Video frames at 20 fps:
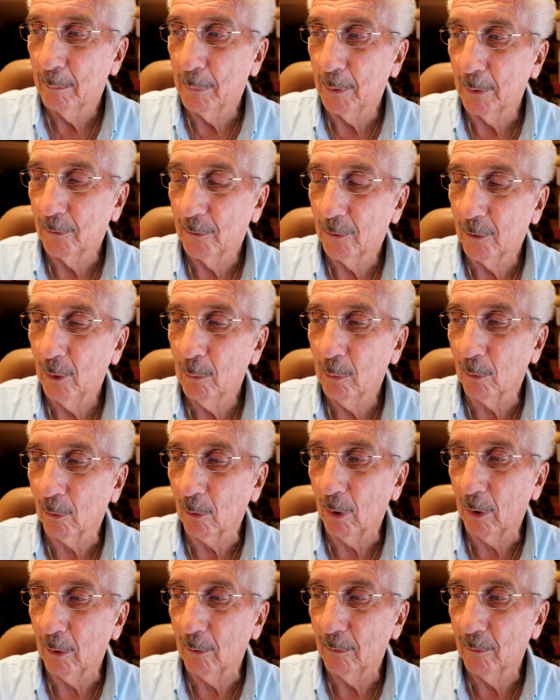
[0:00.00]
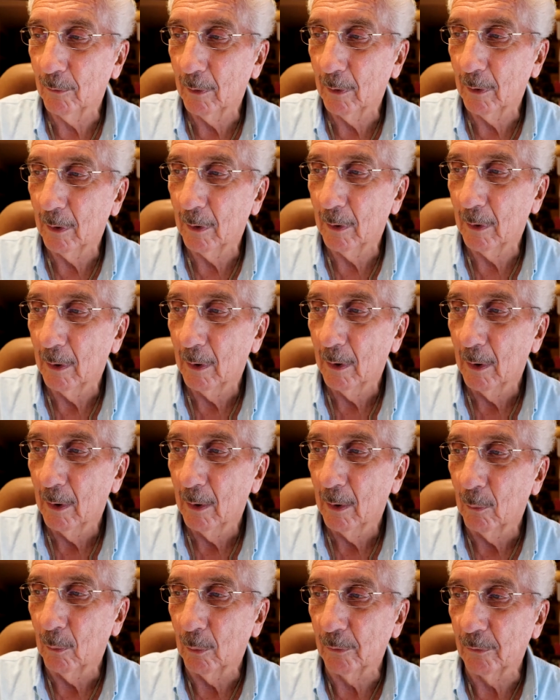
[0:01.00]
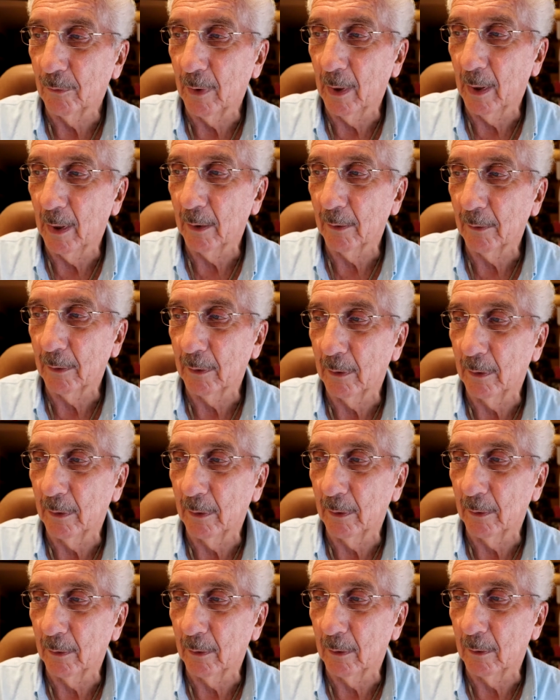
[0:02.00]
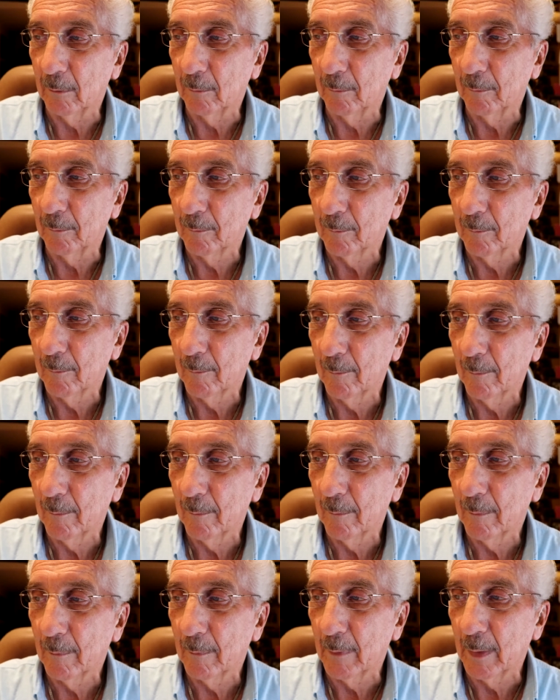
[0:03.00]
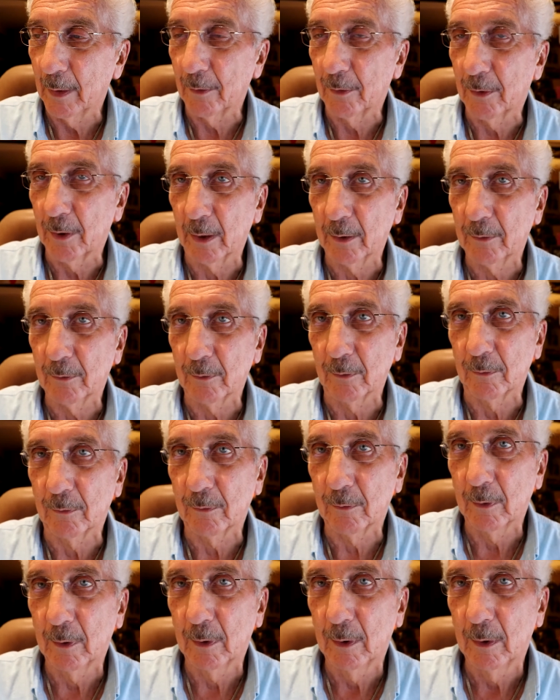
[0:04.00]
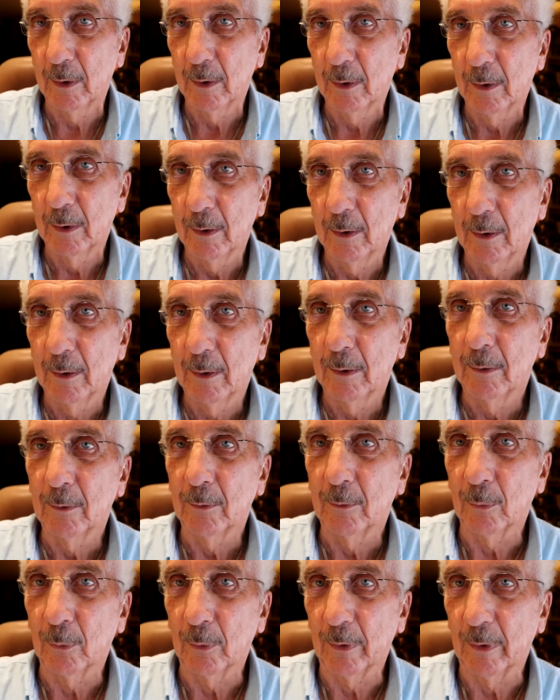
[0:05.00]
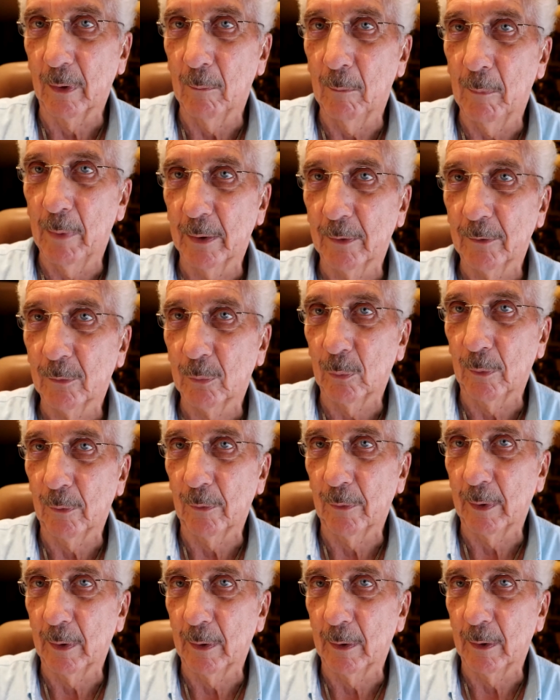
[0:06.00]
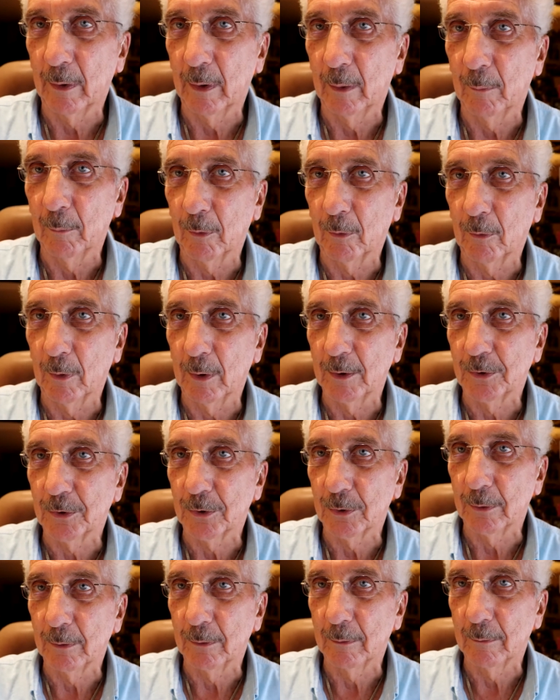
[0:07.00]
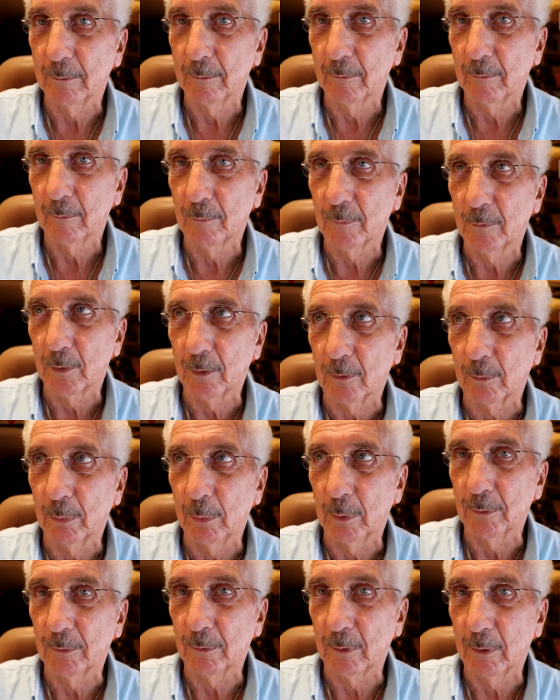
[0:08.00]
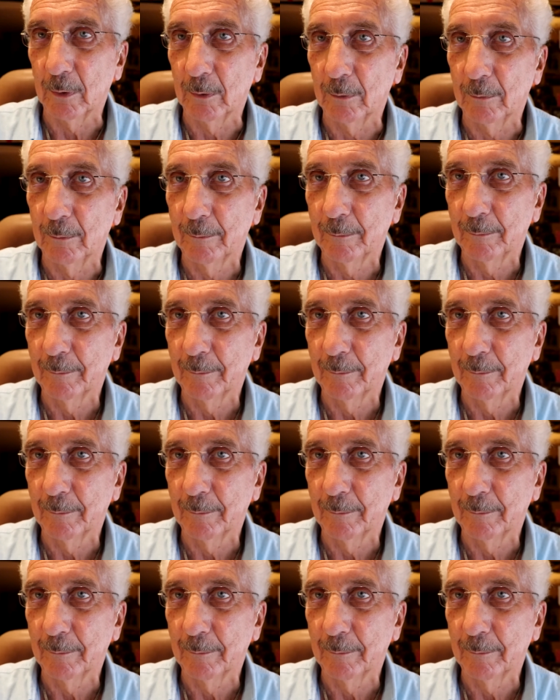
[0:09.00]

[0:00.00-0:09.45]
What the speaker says: But Soboroff was down in Texas during the mess with the immigration 6 months ago.